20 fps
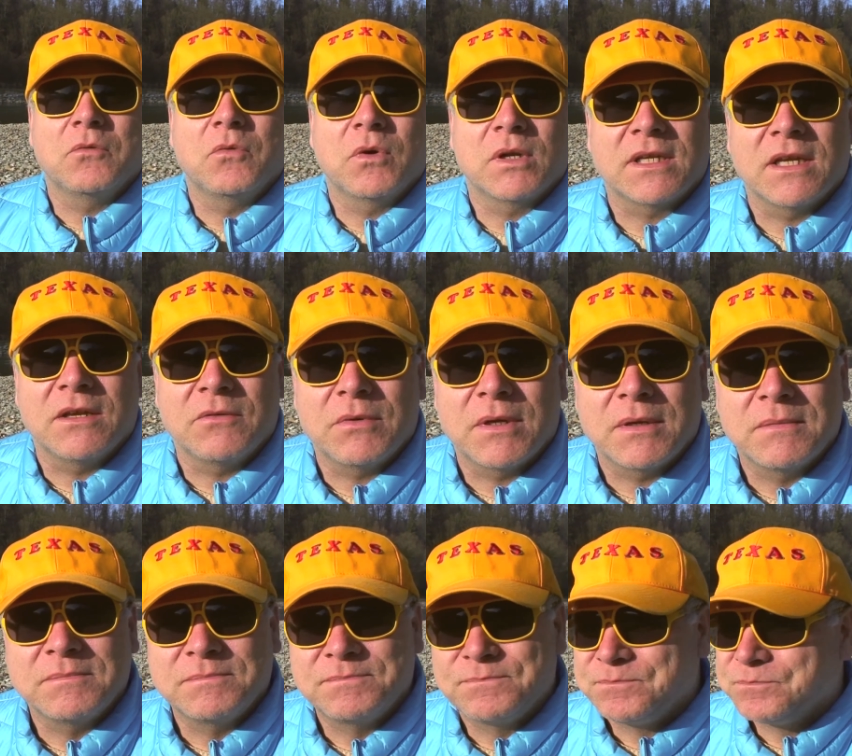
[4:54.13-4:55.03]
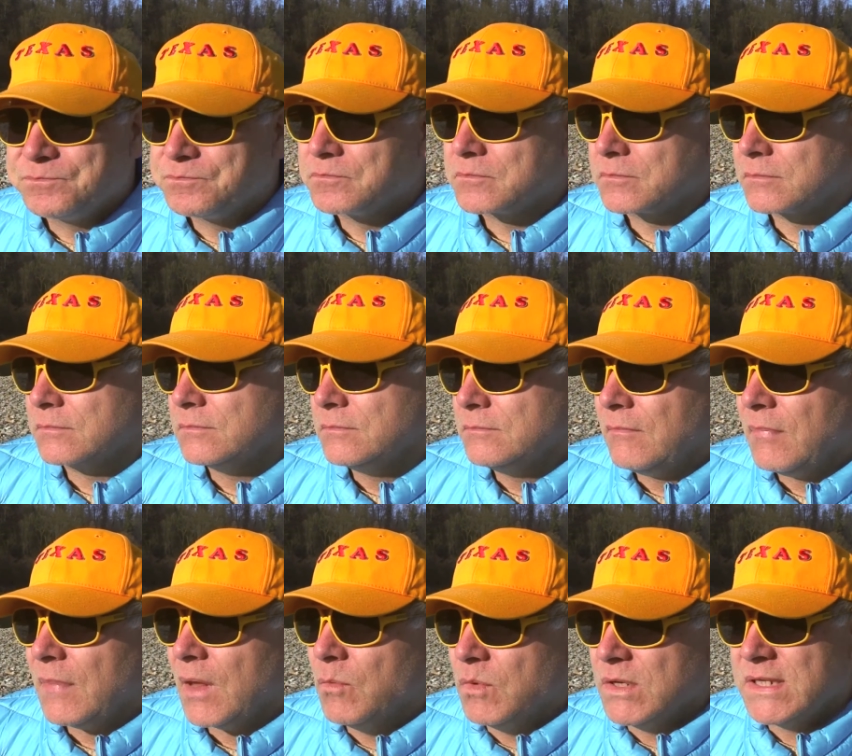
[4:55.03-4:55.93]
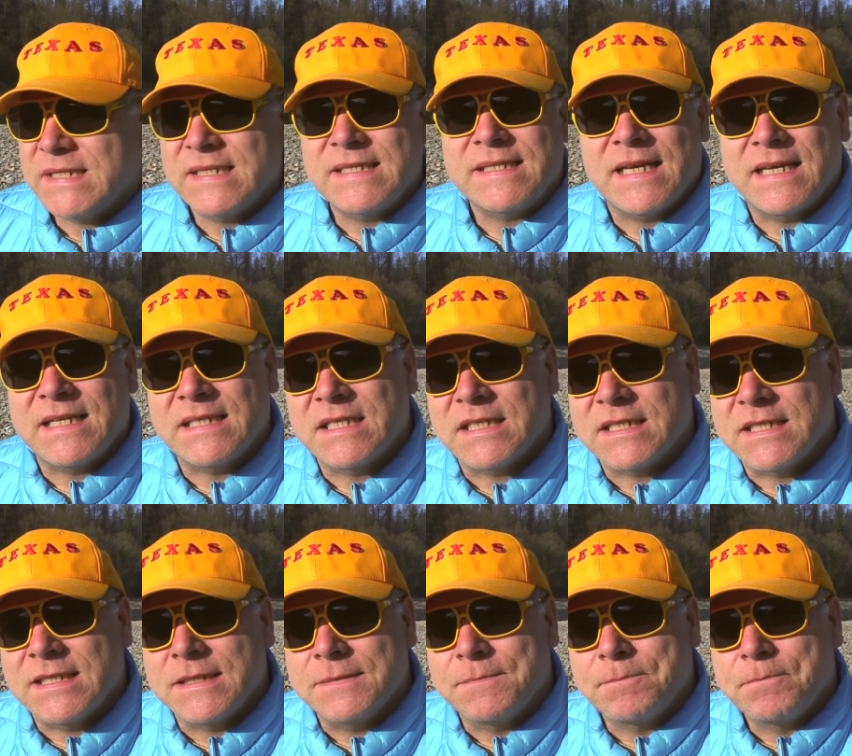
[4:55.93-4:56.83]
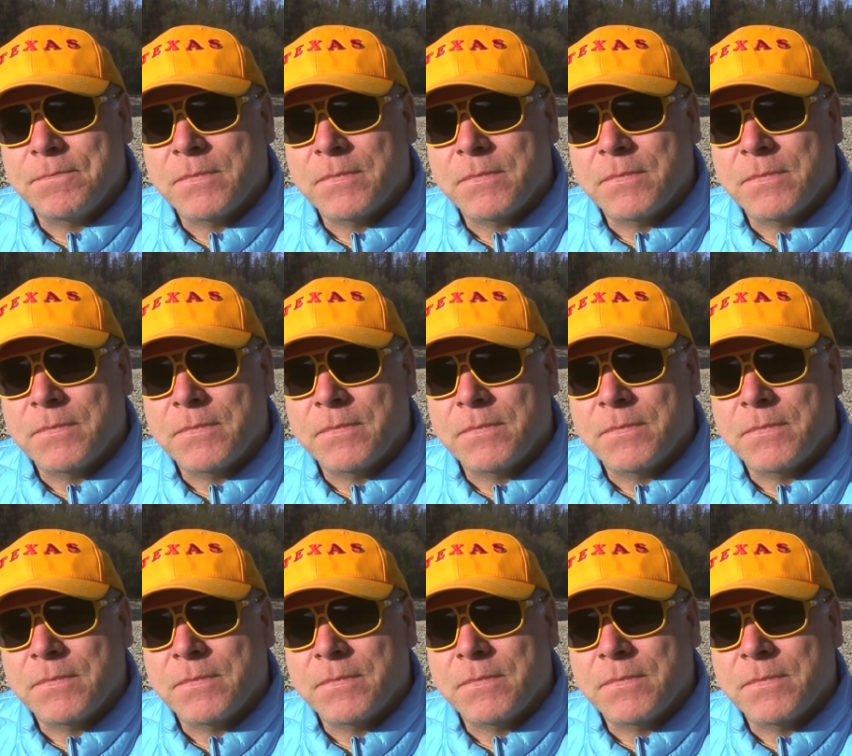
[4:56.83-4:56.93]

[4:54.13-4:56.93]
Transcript: whatever, with this entity.